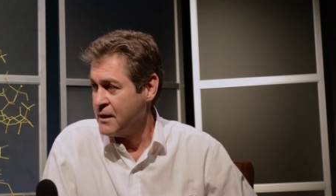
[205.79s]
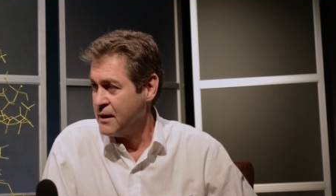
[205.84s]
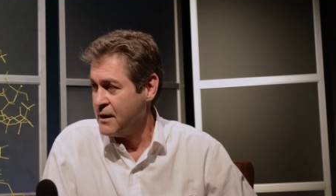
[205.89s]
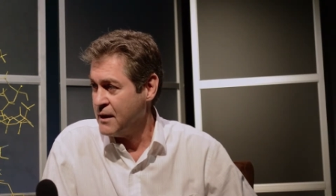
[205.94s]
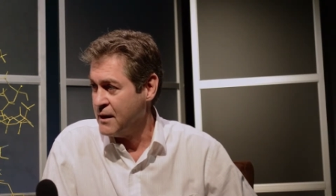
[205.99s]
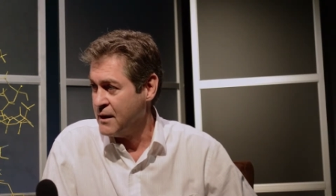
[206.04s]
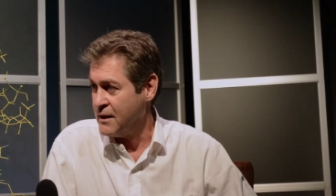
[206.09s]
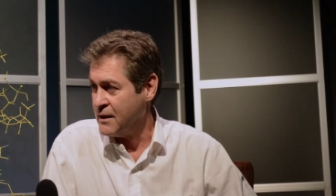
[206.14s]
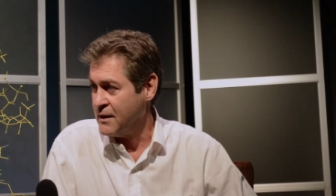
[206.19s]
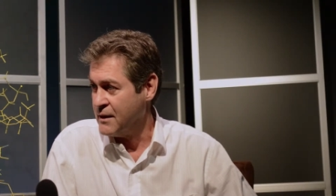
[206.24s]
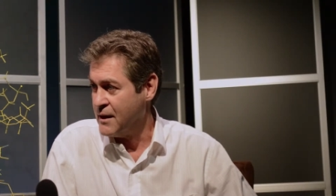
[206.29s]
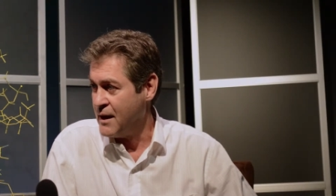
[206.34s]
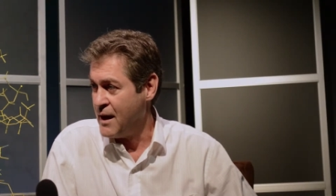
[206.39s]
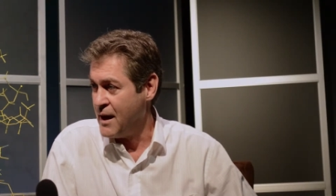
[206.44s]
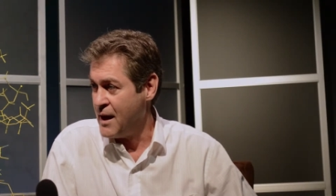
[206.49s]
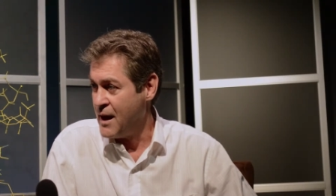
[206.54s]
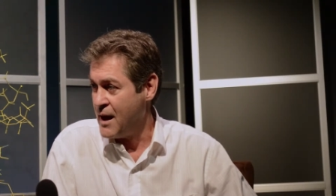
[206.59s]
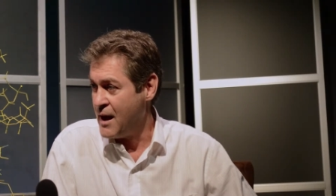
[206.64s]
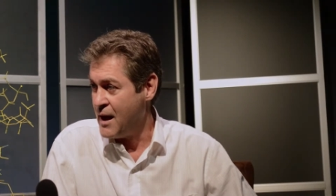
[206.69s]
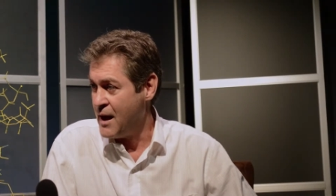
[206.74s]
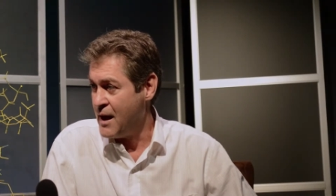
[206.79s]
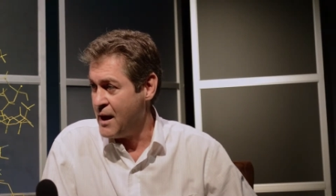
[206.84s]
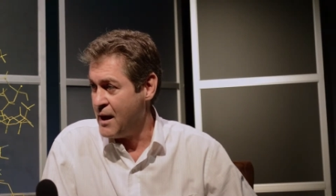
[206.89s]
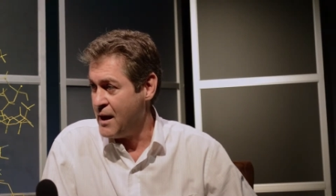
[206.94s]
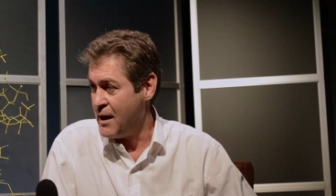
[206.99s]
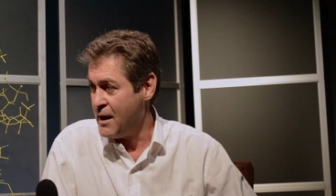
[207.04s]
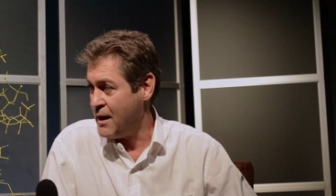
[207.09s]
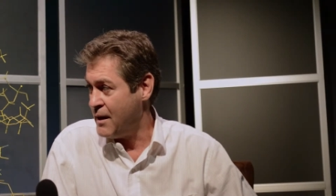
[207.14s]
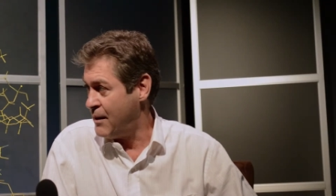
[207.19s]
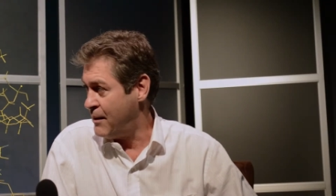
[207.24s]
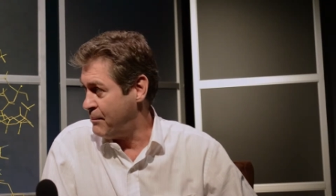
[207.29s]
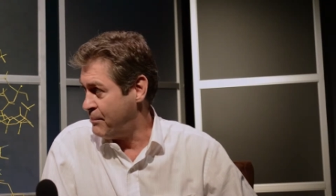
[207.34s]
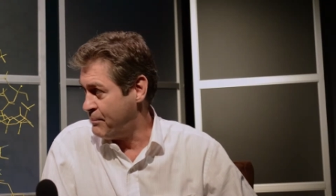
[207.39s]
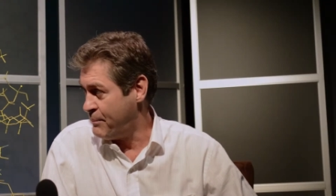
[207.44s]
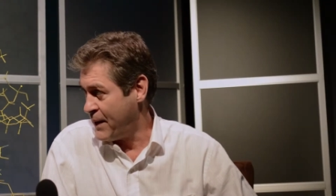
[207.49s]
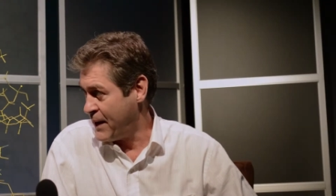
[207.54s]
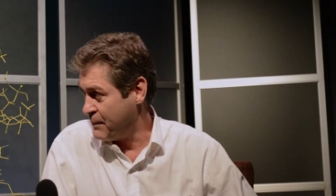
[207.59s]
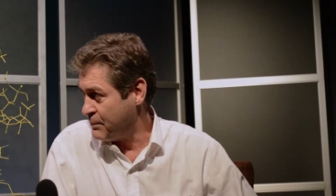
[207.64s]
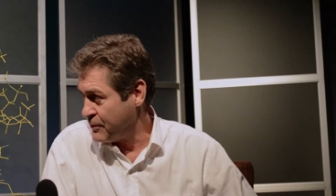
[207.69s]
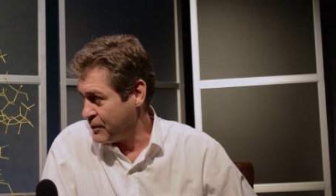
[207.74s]
in a
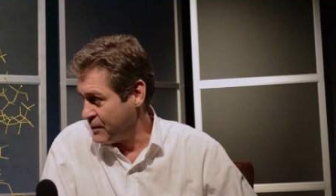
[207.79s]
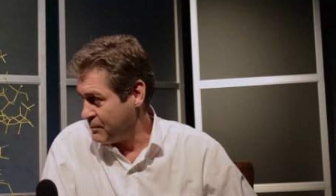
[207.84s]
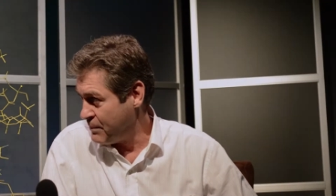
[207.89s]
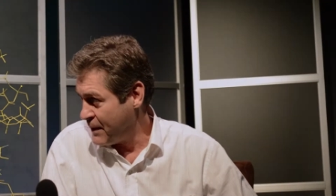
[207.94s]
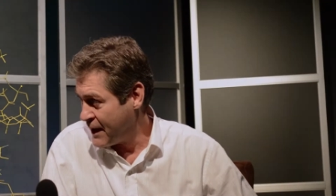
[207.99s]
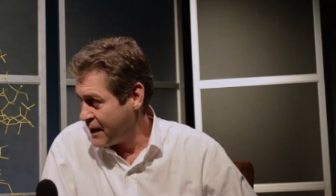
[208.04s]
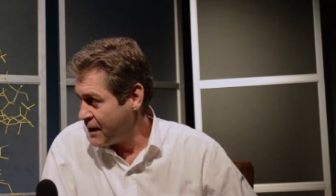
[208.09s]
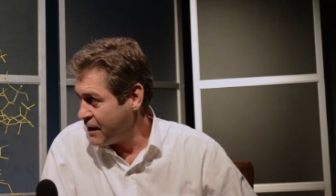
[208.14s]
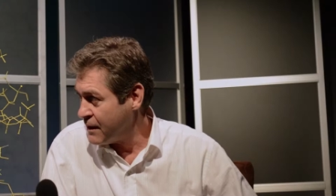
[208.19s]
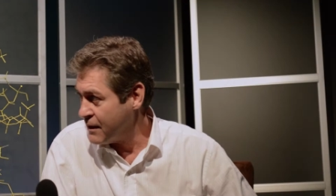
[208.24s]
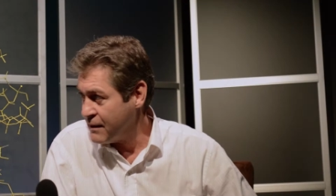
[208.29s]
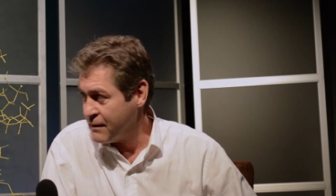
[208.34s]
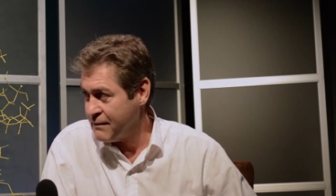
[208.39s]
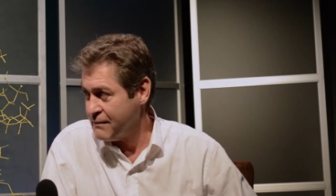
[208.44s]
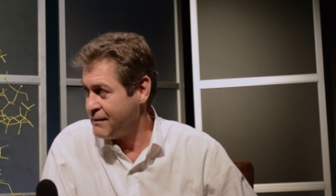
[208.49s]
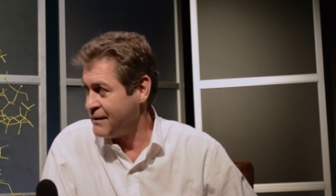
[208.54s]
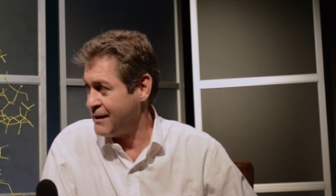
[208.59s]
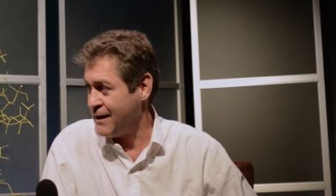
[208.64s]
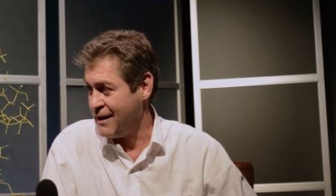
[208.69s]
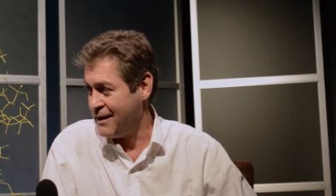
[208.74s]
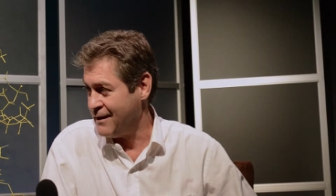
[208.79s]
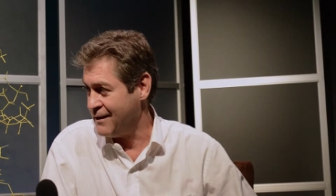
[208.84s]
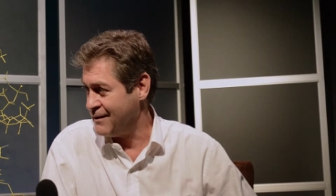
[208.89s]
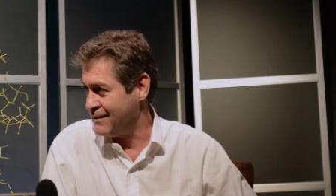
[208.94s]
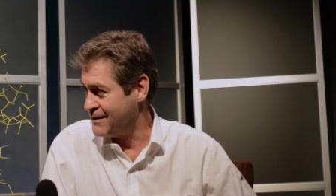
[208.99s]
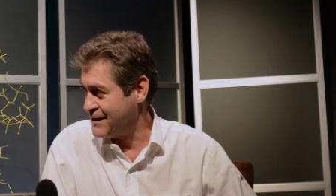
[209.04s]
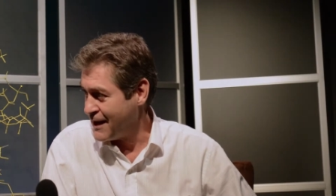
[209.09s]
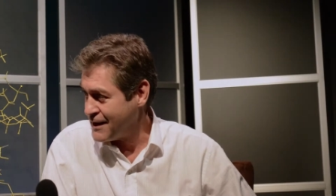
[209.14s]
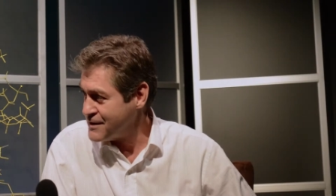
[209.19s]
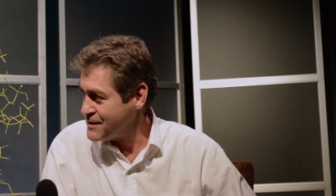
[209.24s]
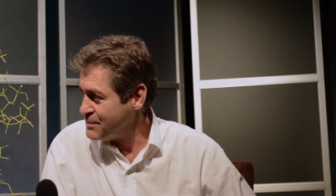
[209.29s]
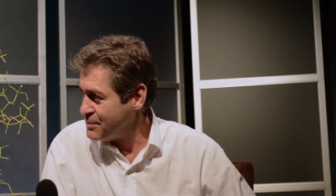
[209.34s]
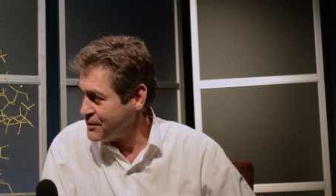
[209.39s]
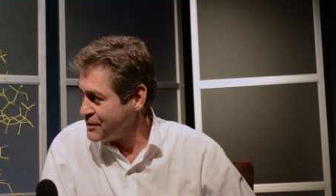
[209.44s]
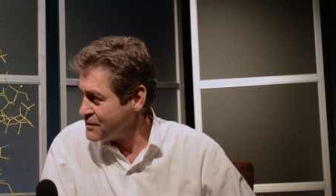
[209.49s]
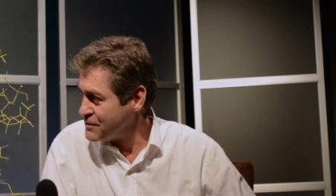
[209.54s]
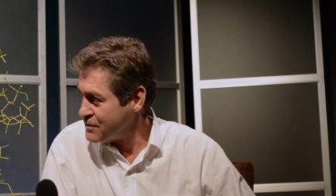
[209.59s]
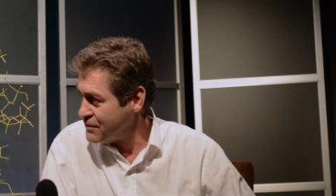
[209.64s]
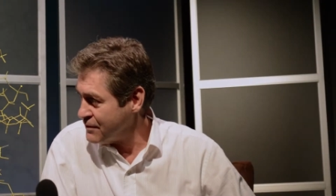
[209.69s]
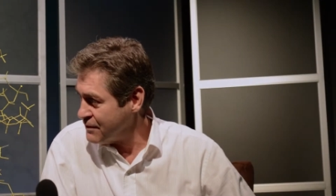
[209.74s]
paper and pen and
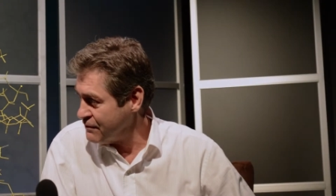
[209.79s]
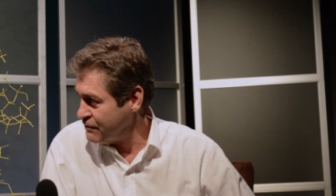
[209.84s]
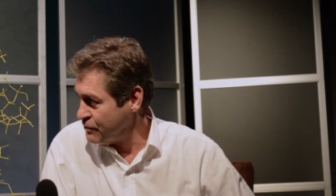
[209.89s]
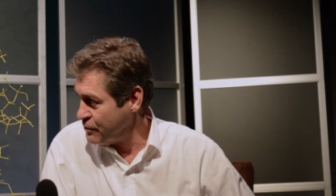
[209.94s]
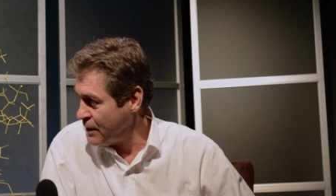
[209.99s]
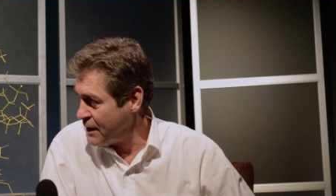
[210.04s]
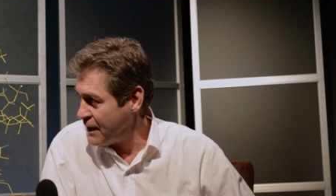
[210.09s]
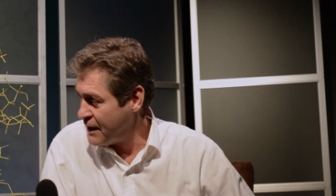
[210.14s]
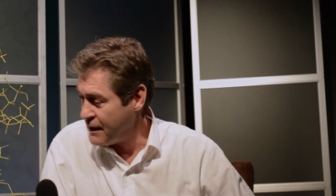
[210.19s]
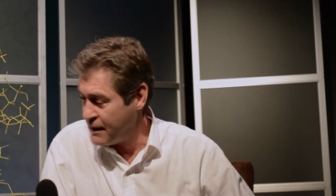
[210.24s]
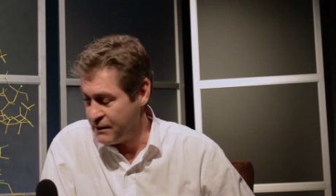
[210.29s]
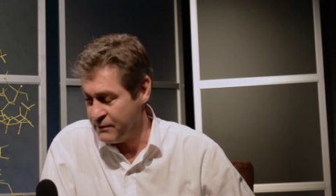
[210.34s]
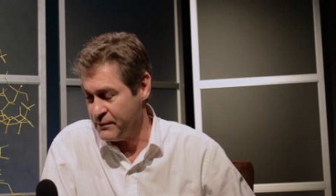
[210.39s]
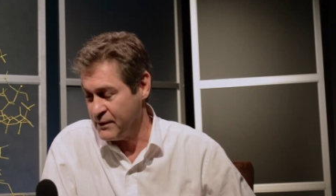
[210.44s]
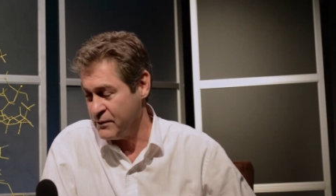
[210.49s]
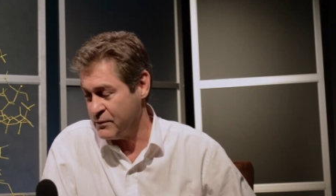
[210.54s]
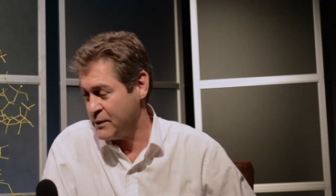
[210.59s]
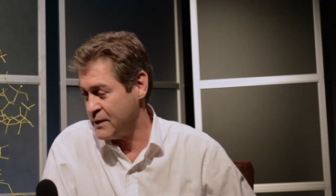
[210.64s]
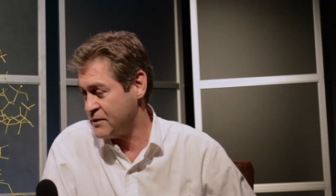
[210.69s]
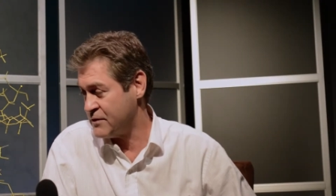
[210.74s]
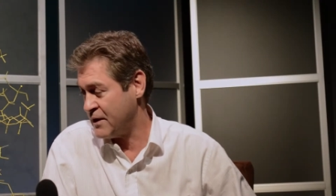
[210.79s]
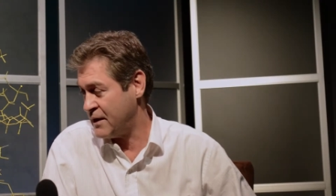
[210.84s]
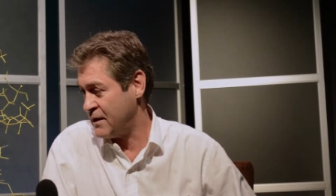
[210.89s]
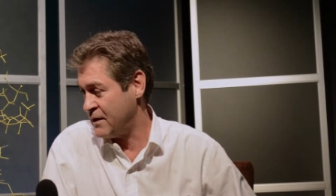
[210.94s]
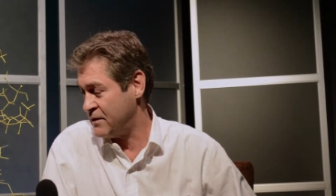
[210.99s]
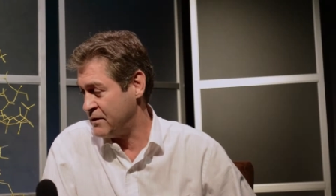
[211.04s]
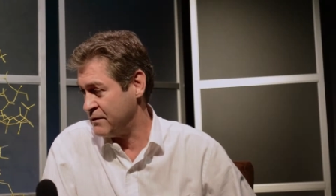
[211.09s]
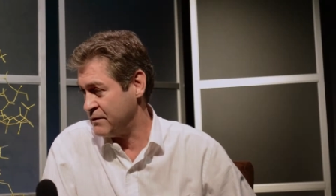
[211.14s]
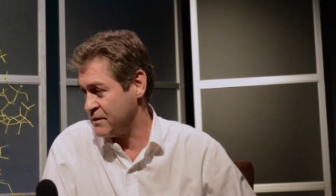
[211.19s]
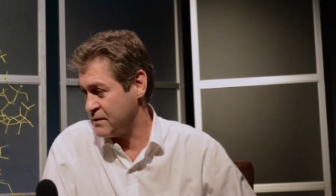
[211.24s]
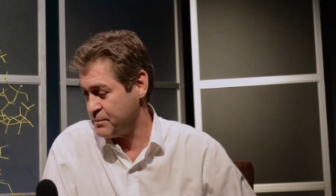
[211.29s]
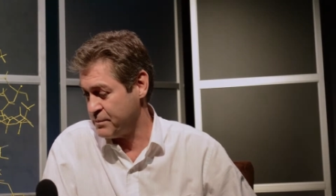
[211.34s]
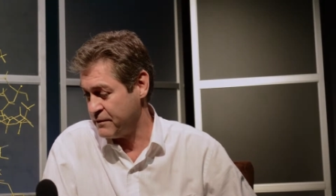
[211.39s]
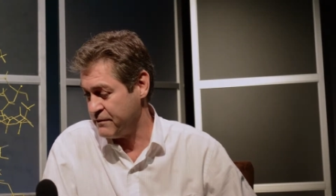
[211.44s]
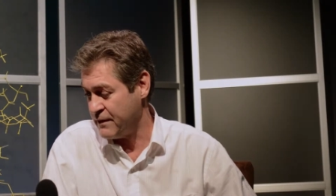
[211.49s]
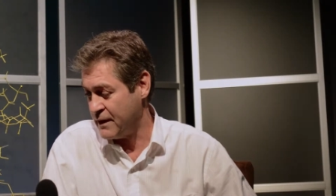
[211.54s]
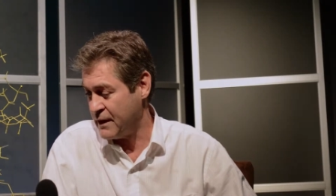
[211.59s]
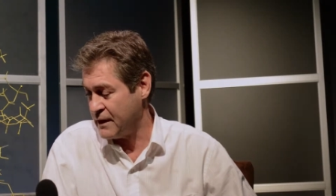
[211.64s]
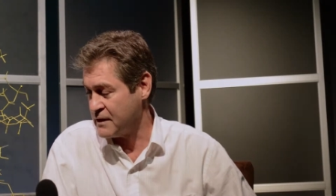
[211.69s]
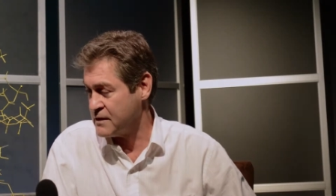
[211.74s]
textbook sort of way, and what we try to do is
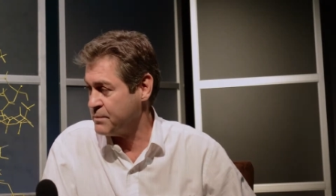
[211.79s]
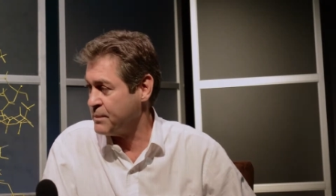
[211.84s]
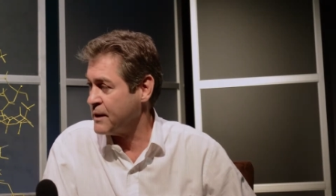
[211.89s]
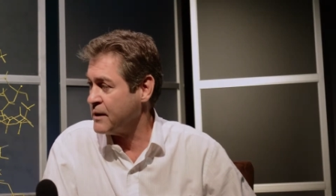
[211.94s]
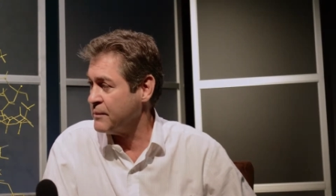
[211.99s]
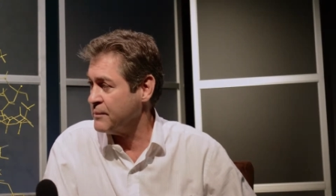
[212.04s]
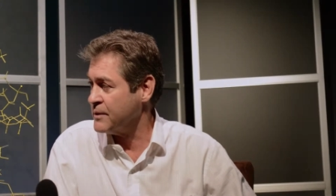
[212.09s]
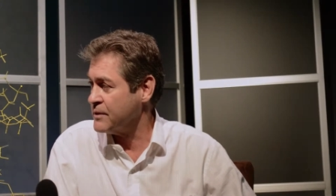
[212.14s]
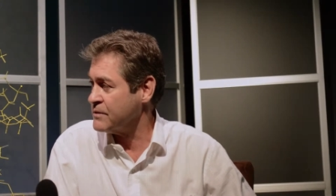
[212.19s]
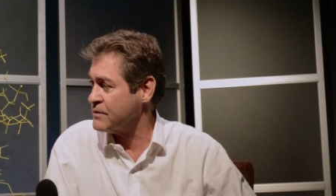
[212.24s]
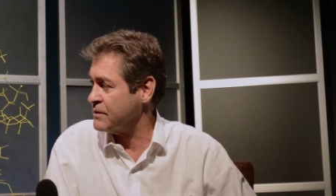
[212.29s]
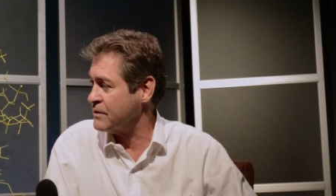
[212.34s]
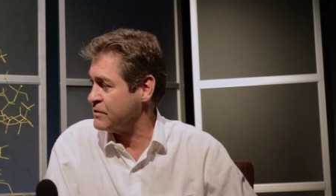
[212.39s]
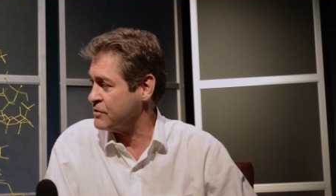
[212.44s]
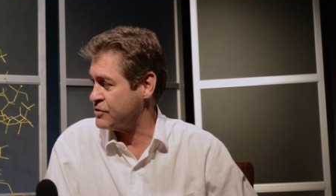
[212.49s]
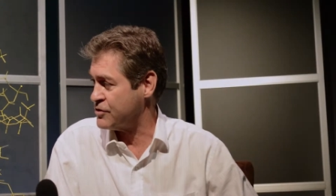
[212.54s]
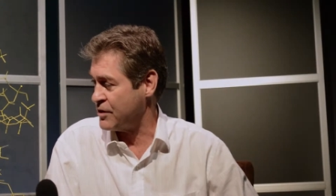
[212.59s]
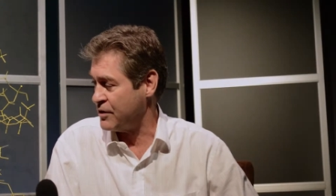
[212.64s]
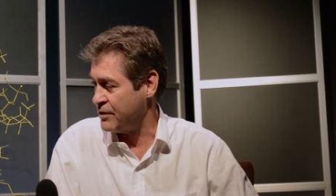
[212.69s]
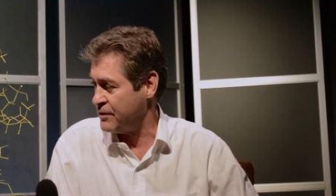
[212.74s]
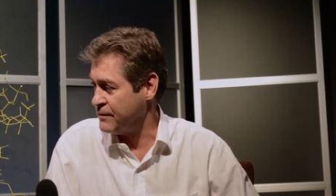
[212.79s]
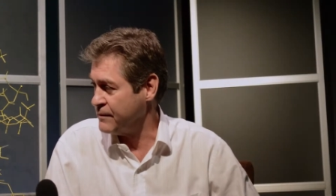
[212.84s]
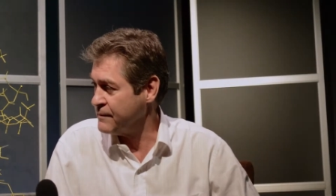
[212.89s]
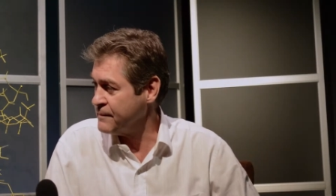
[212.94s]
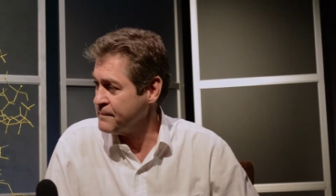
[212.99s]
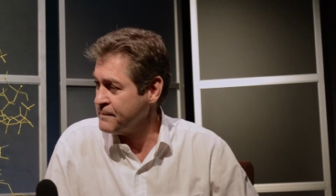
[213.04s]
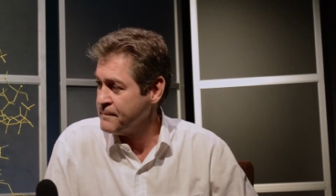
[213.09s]
provide experiments that show